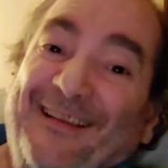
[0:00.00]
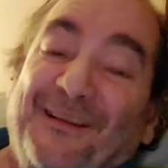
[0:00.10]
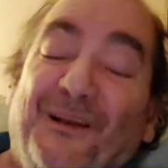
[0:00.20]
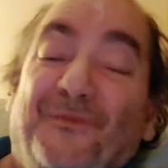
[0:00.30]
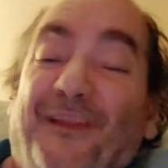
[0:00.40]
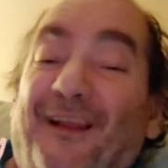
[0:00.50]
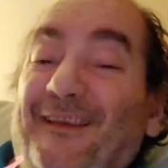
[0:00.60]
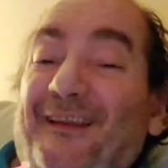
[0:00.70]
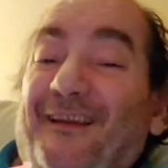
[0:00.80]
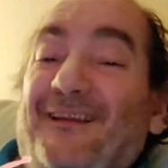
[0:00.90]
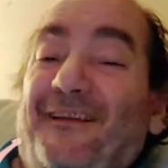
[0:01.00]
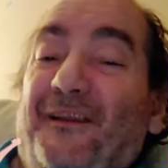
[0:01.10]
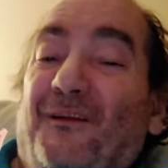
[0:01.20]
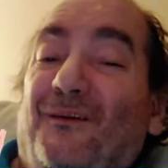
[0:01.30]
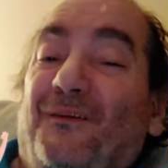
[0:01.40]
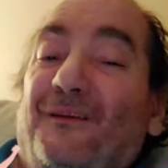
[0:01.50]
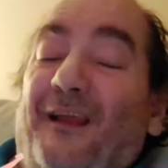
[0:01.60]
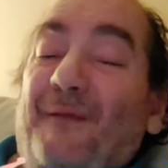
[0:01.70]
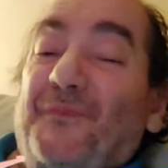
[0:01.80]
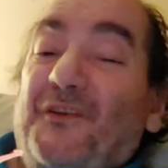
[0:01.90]
So if nothing,
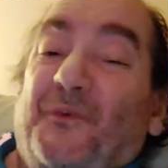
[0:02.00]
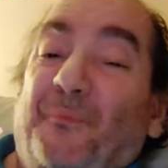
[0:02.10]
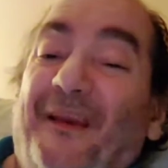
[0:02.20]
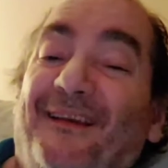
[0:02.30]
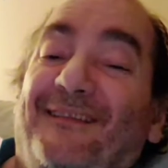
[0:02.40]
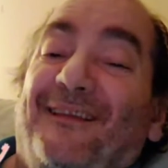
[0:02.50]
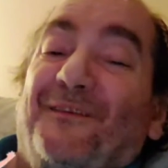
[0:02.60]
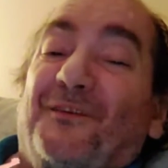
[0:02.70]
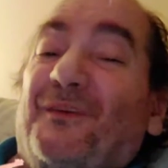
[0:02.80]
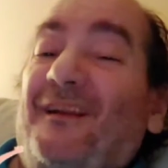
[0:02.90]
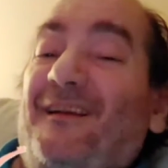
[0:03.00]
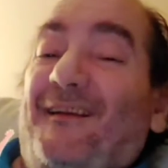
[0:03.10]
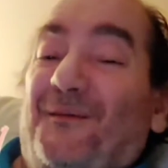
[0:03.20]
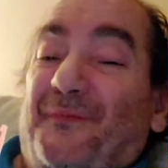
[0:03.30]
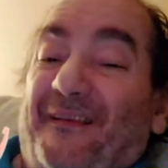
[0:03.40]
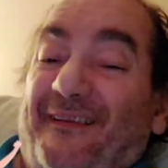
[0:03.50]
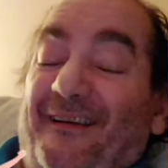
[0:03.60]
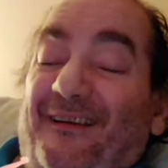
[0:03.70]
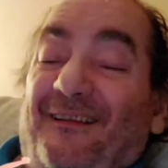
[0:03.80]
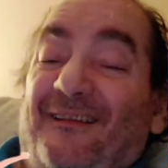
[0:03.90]
empty space has created
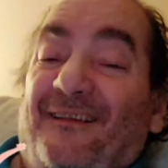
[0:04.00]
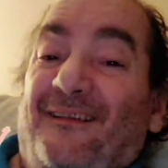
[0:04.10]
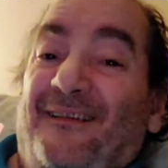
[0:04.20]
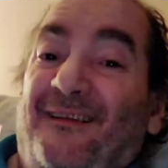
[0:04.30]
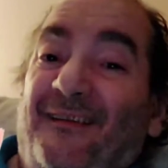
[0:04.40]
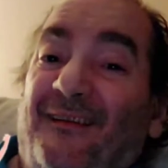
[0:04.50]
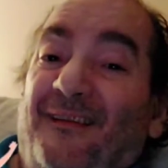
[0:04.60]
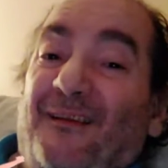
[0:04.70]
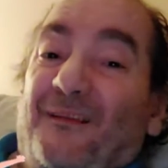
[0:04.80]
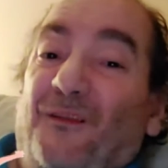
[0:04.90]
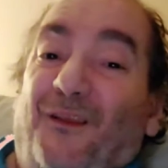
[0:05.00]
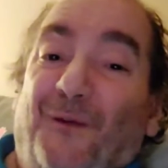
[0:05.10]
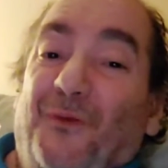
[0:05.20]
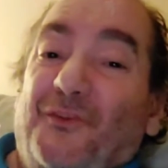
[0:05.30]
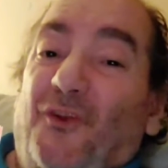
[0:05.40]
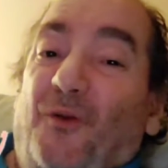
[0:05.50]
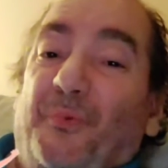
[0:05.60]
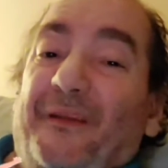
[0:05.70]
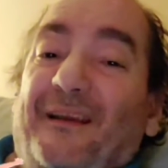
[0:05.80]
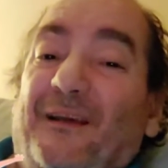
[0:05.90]
everything, look how much hope
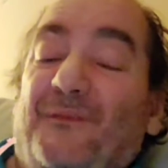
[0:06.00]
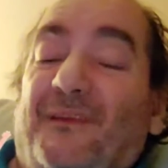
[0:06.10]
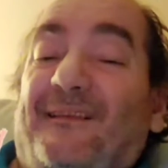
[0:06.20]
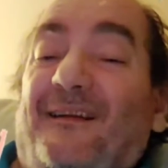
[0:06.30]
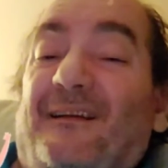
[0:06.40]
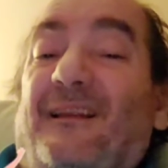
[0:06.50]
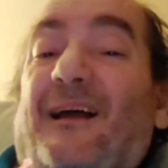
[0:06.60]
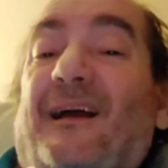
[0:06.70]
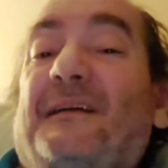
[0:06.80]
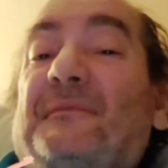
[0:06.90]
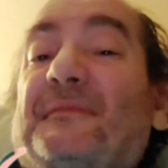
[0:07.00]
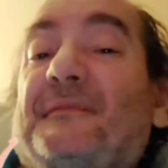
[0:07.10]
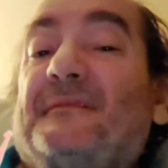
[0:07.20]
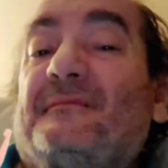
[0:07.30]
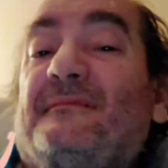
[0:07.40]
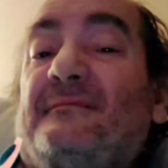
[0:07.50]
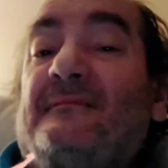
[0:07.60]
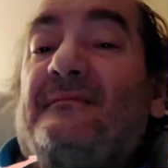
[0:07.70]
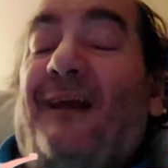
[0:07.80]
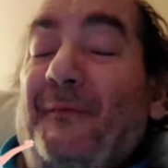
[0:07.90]
we have to stay alive.
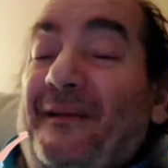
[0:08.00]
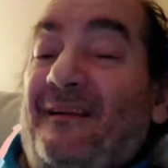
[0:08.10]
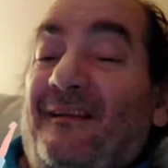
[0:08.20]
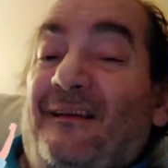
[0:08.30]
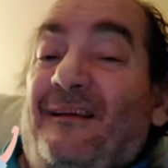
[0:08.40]
I mean,